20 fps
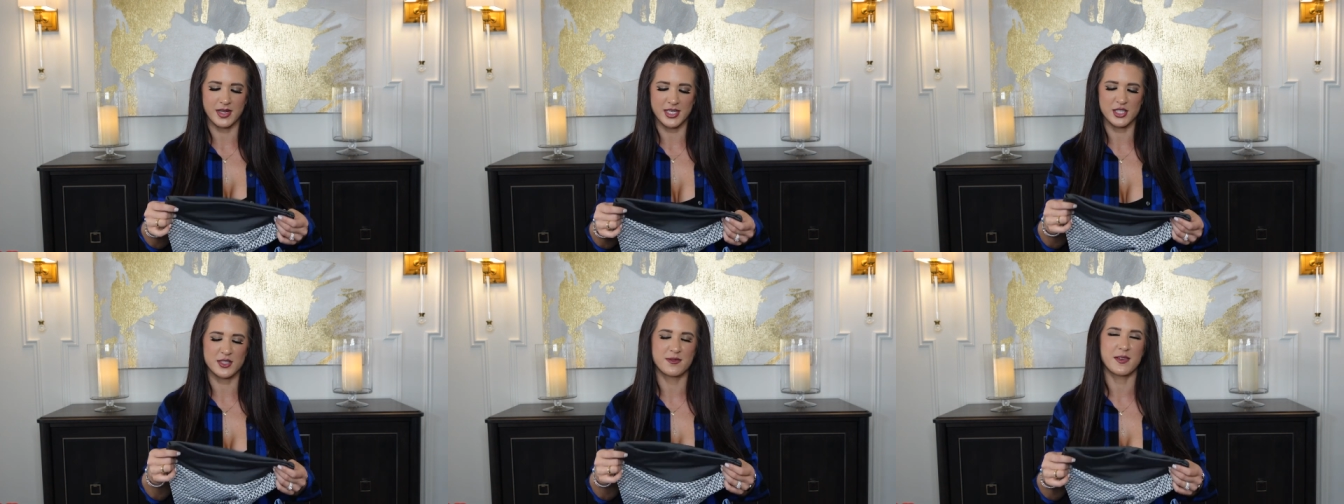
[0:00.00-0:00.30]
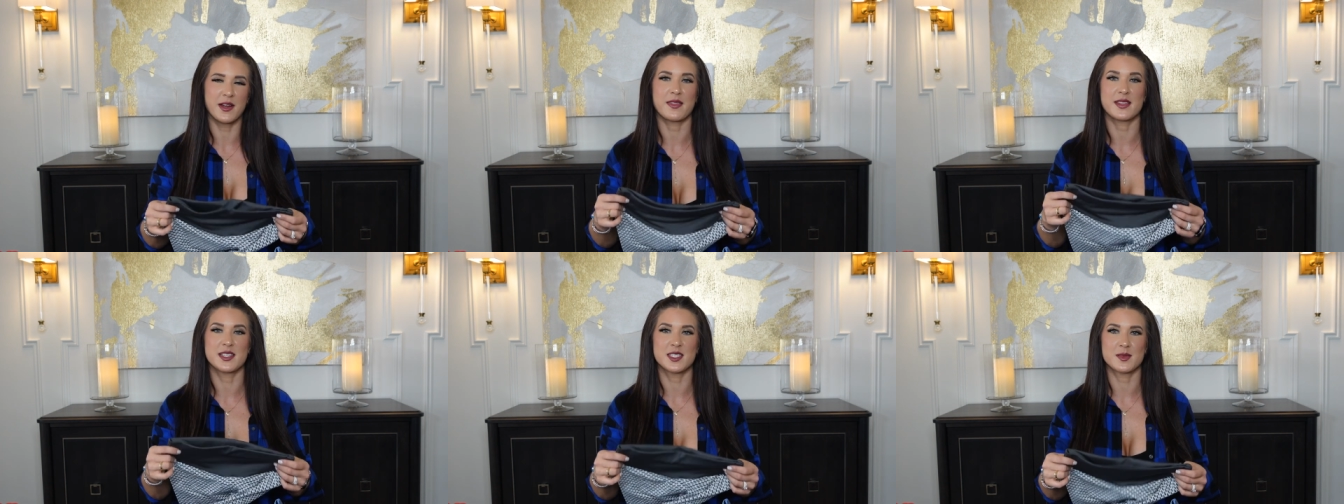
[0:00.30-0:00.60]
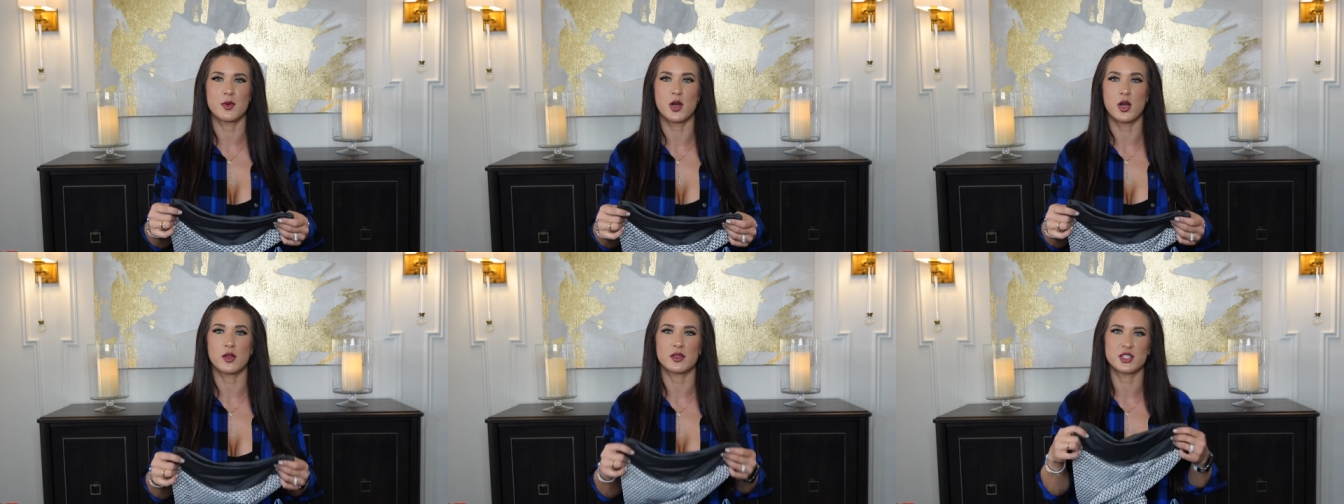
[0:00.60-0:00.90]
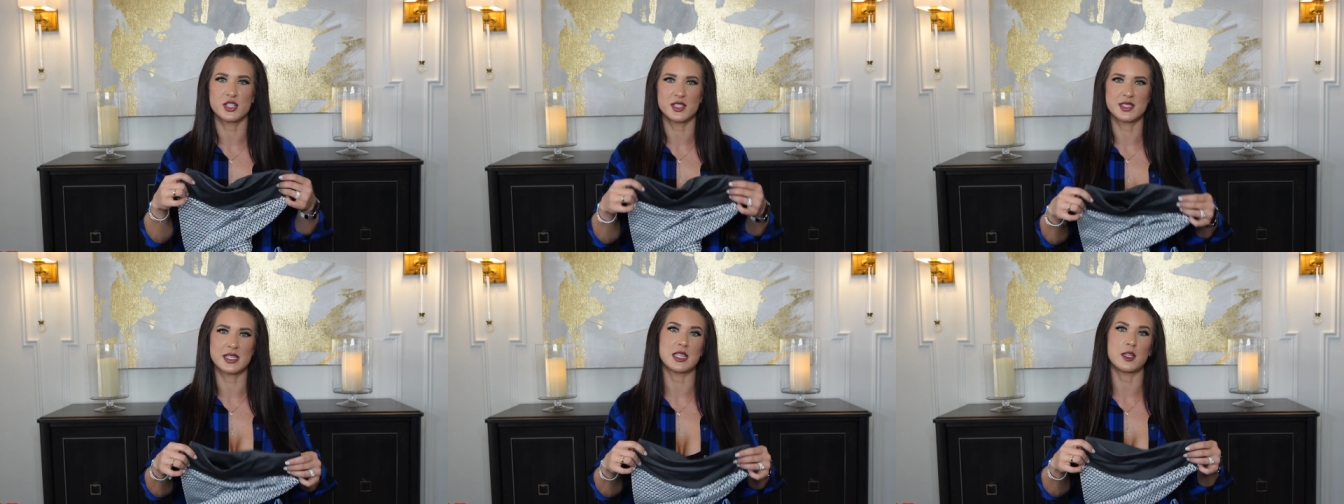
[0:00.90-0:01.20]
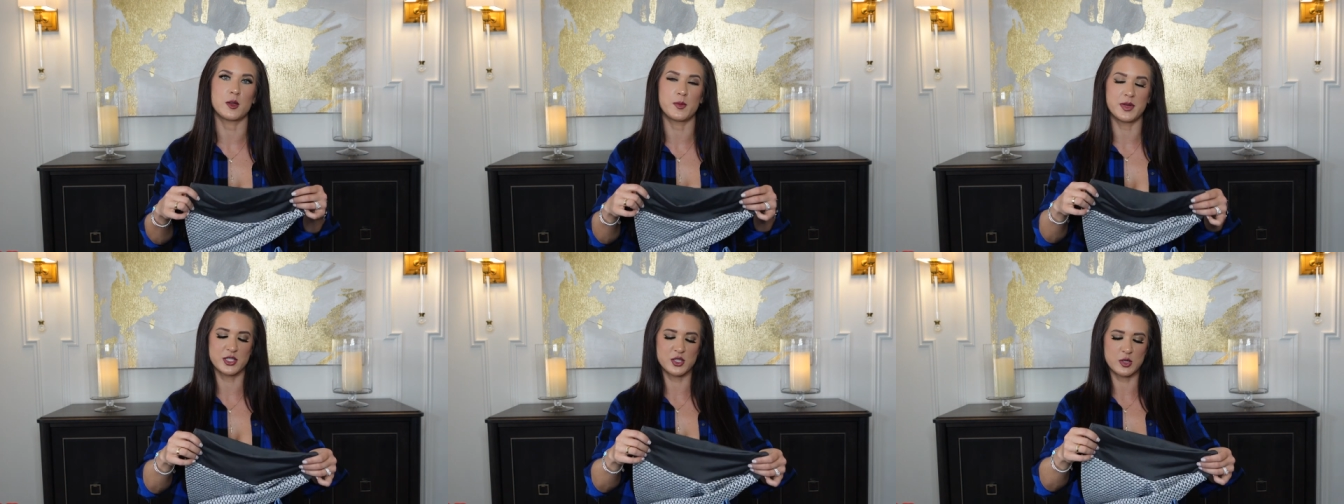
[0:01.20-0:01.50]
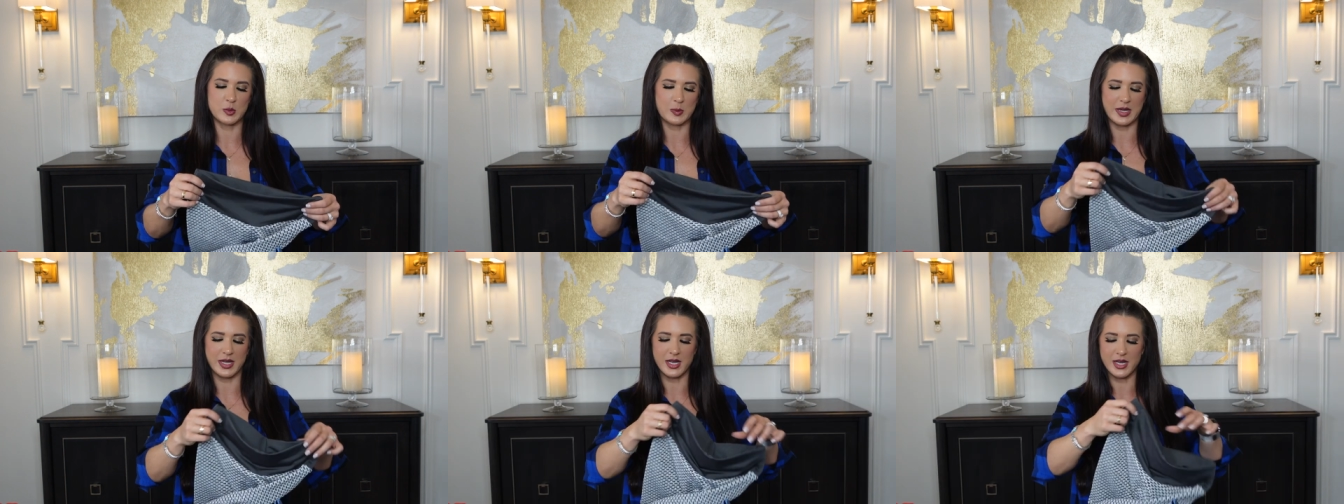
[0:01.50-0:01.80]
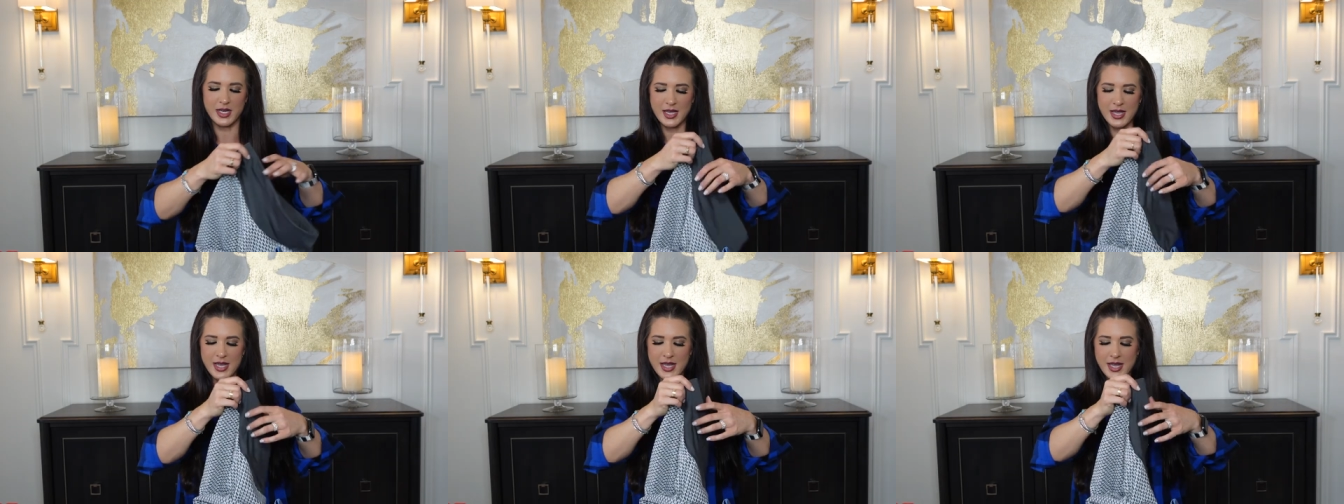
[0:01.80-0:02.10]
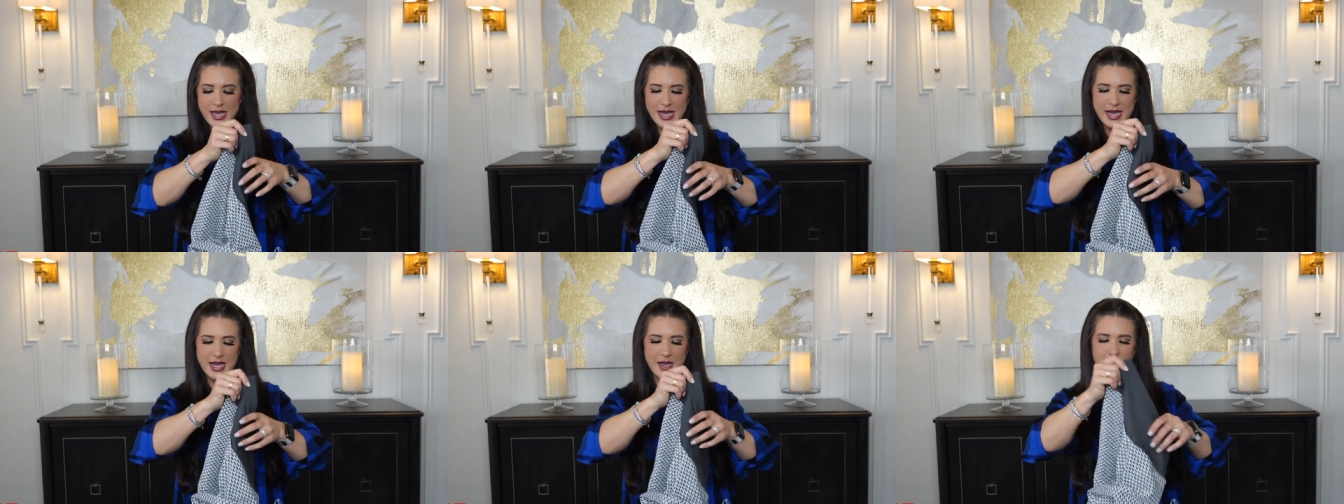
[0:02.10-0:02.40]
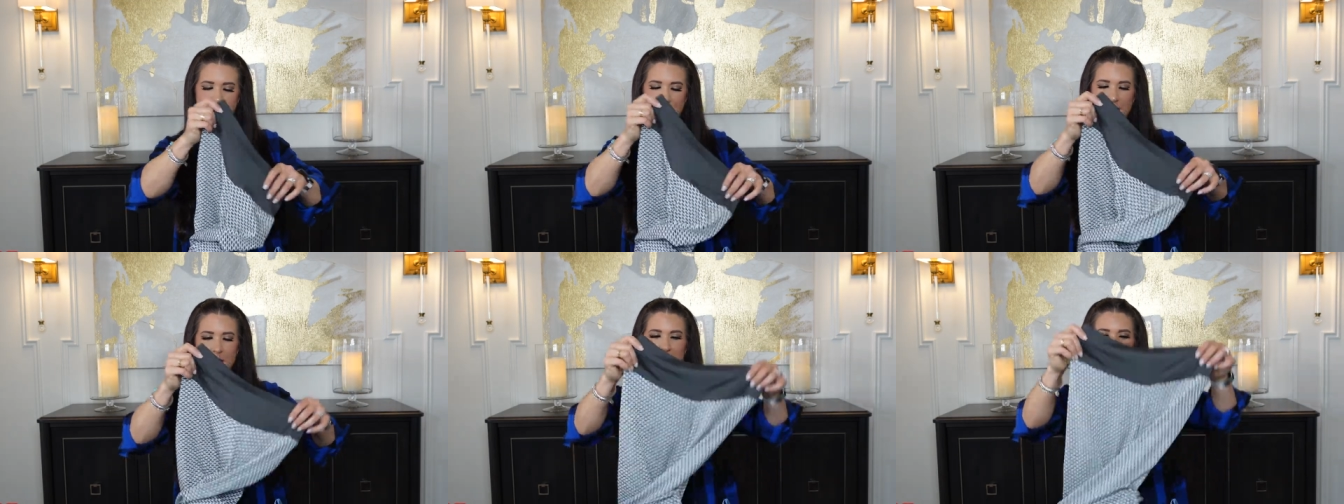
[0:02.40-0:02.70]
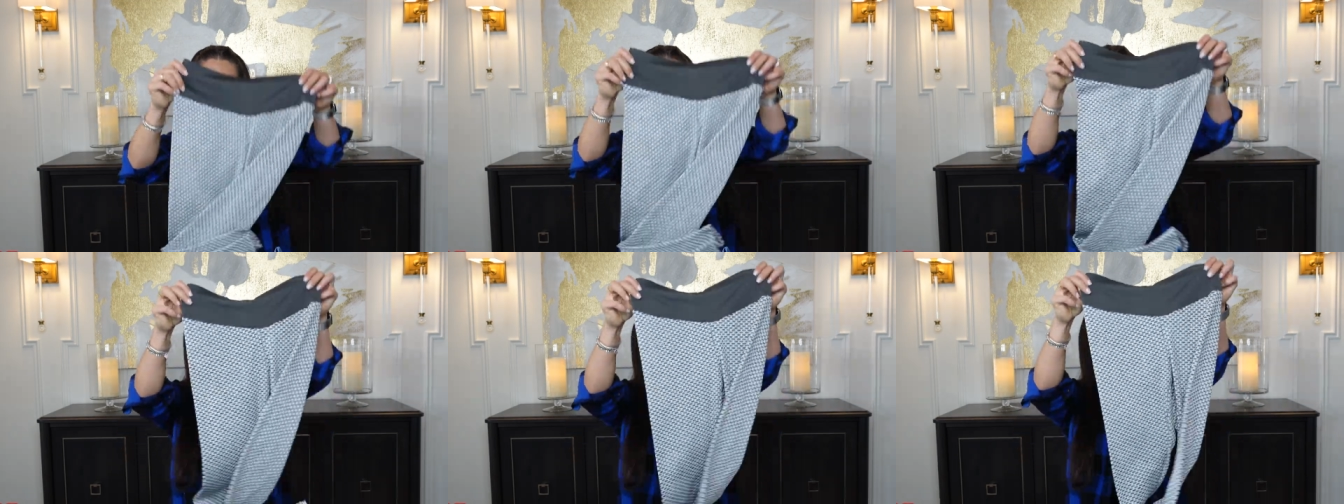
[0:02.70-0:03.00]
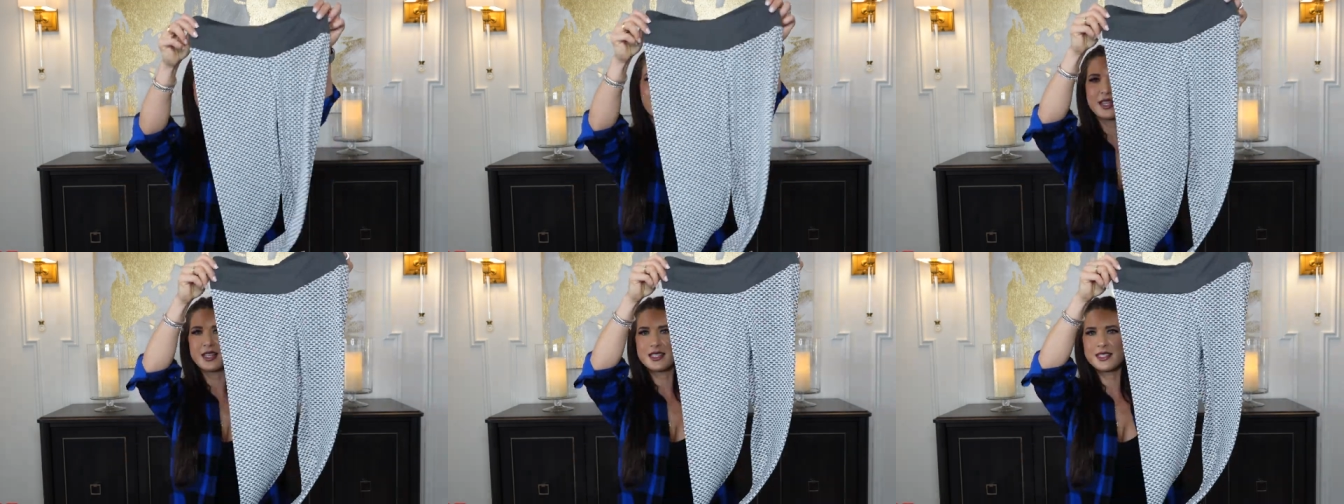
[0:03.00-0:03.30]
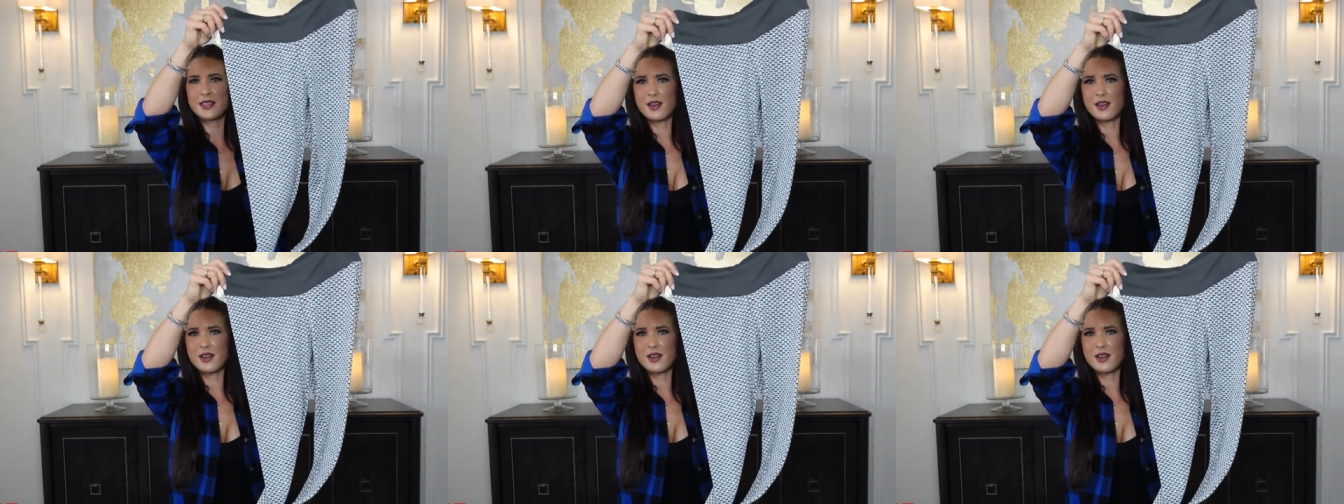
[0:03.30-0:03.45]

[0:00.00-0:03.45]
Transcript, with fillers: I just find the small is just a little bit too big. Um, but they are these